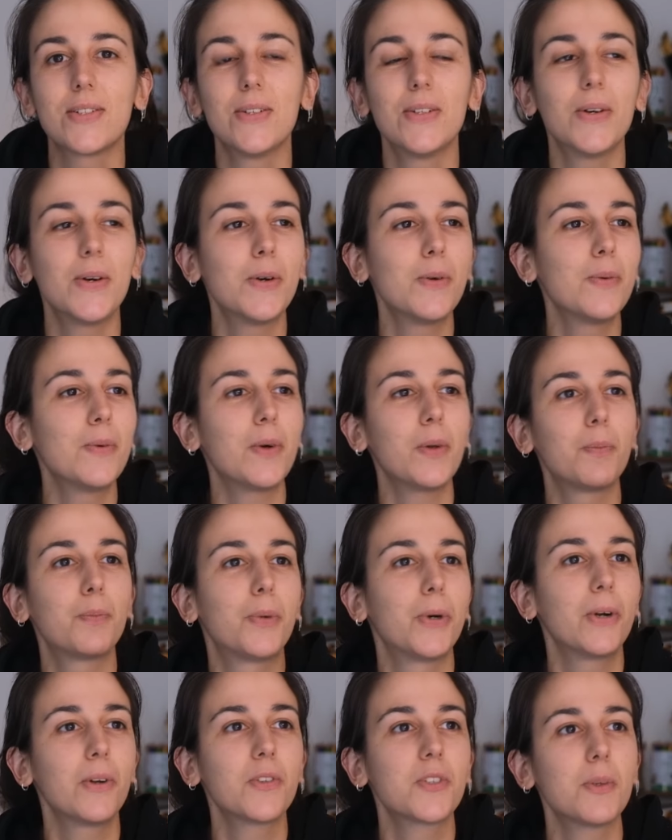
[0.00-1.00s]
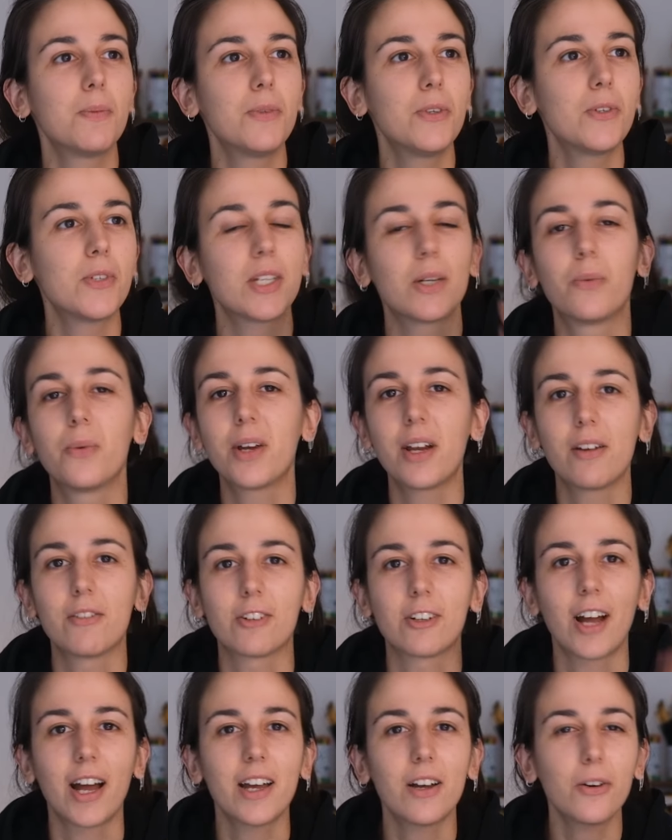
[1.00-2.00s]
I'll put on some music,
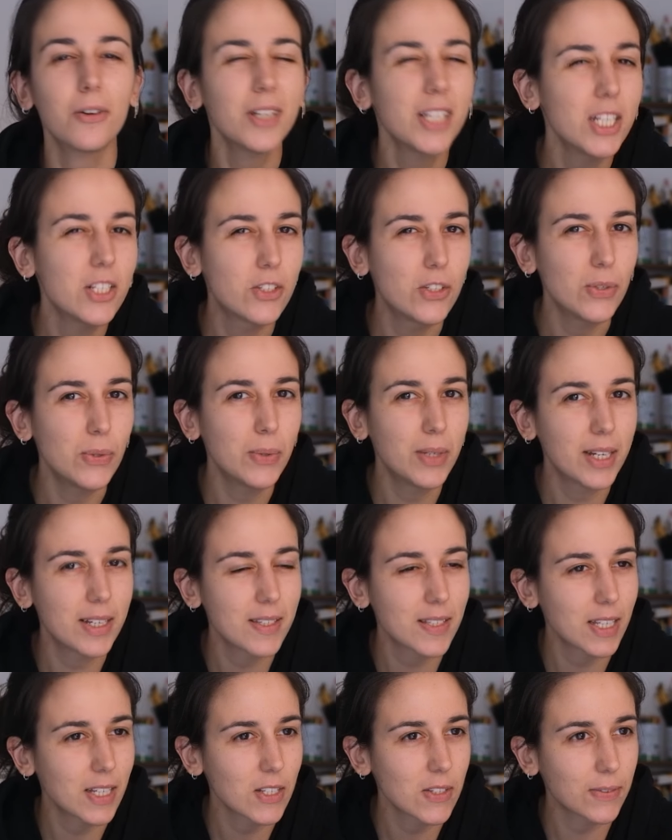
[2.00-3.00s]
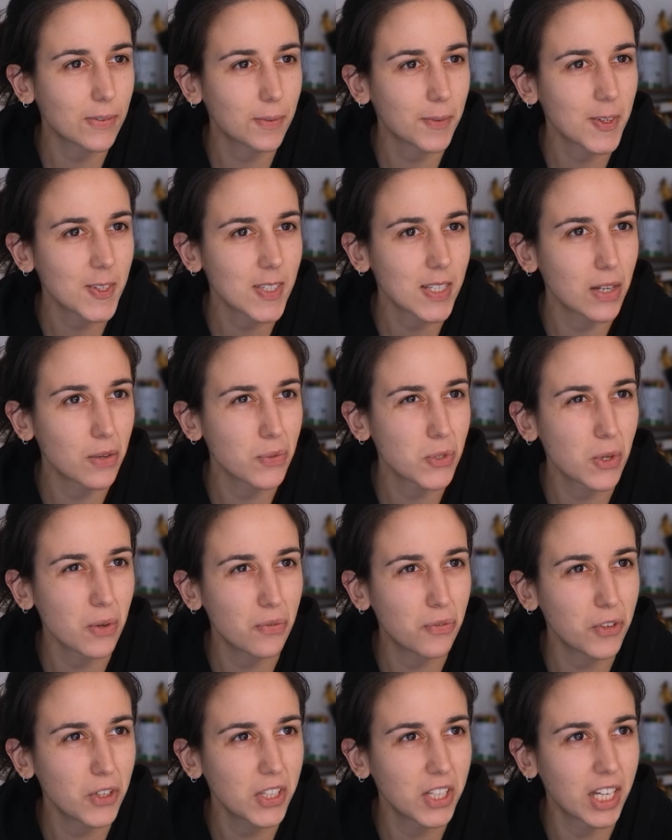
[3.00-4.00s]
whatever. I already do nice things for myself, so I
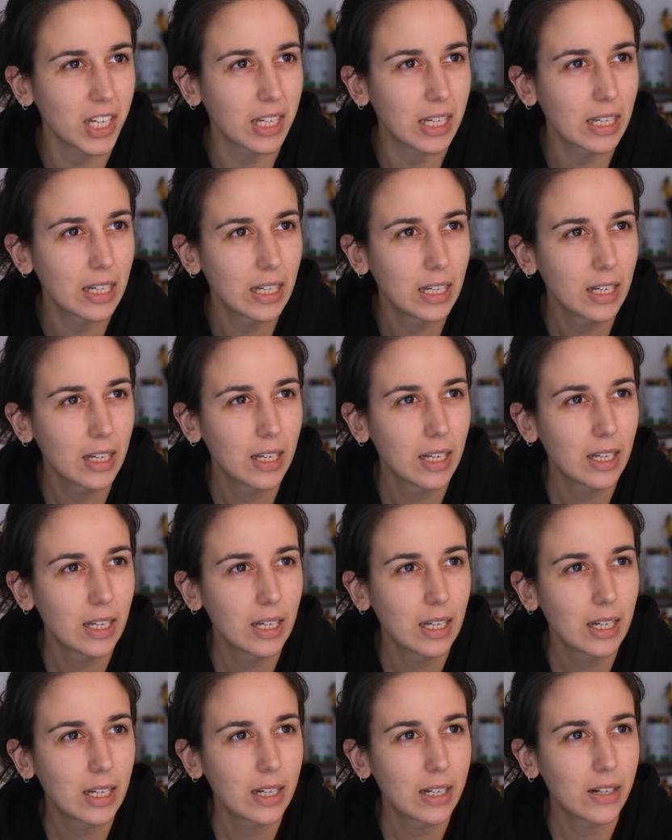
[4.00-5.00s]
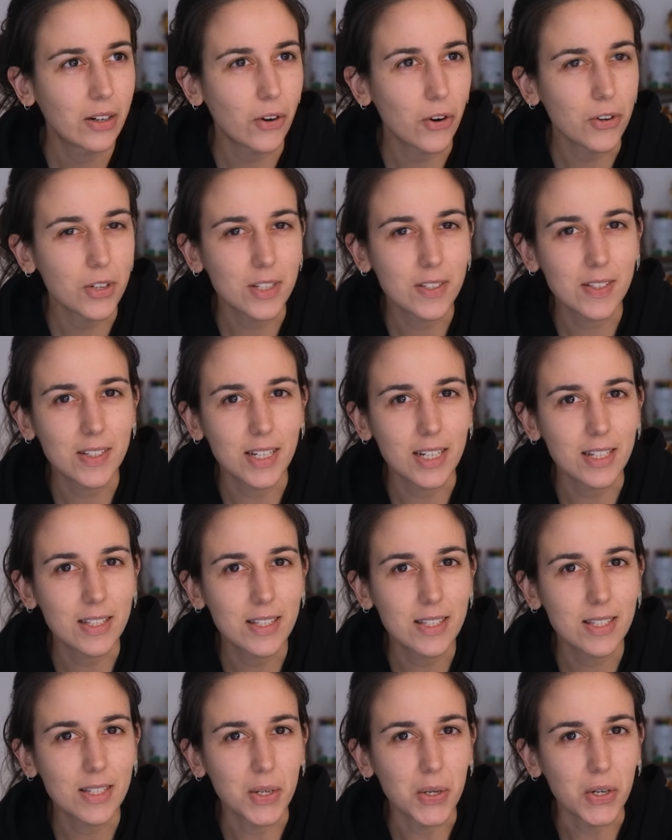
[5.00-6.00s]
feel like artist
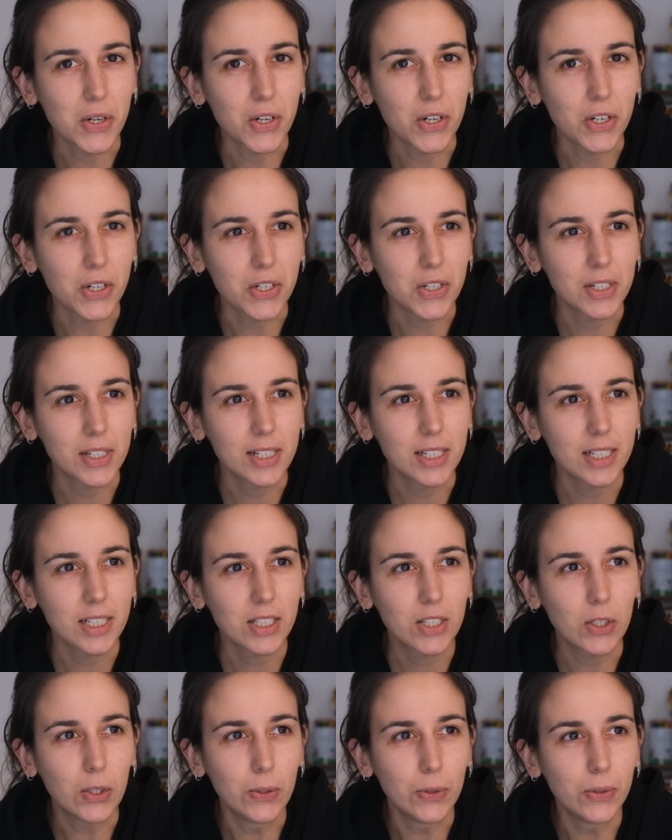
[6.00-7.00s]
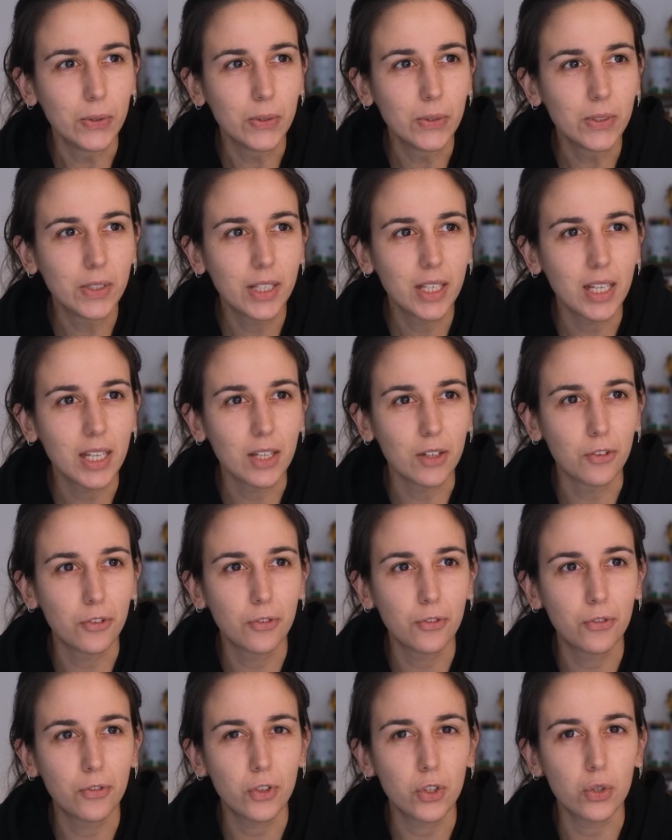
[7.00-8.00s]
dates are cool
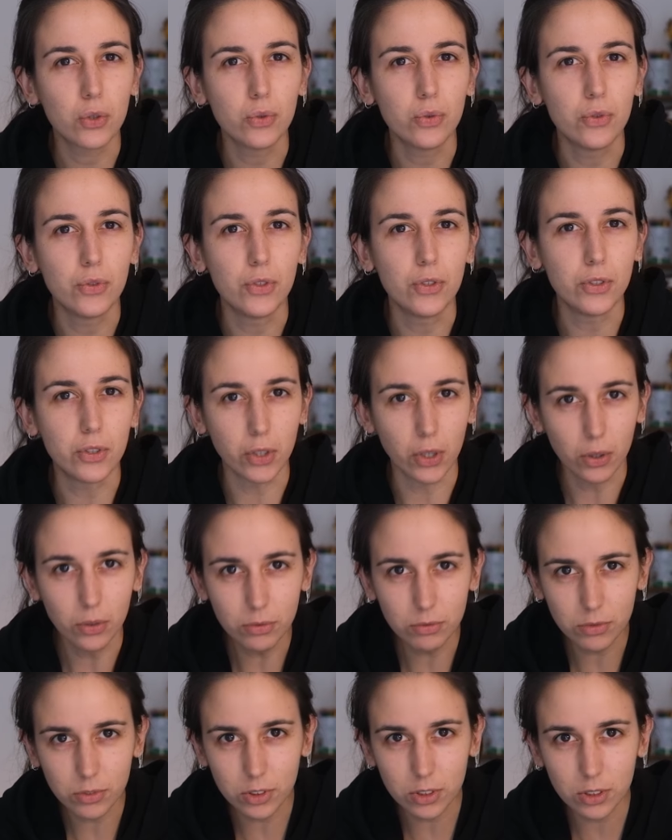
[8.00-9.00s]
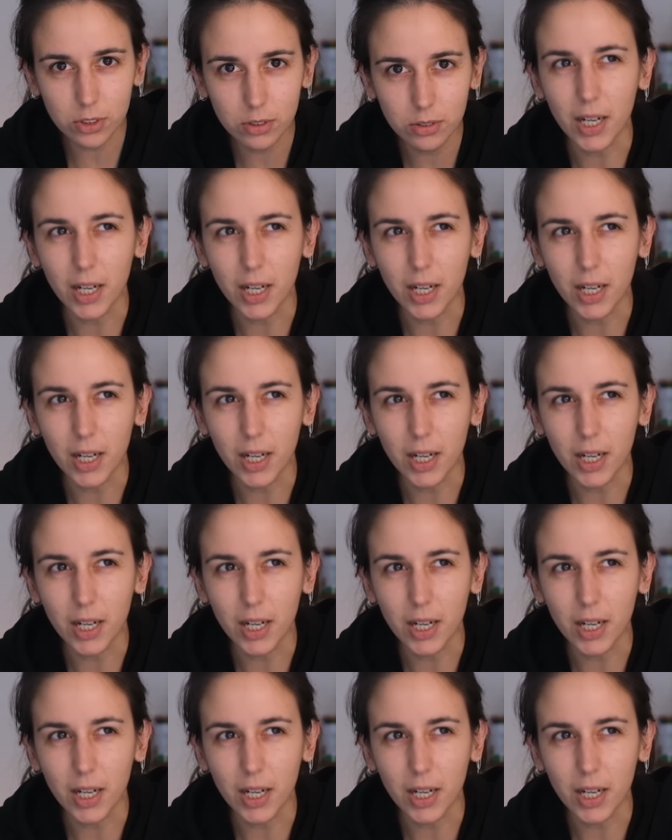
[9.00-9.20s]
if you don't.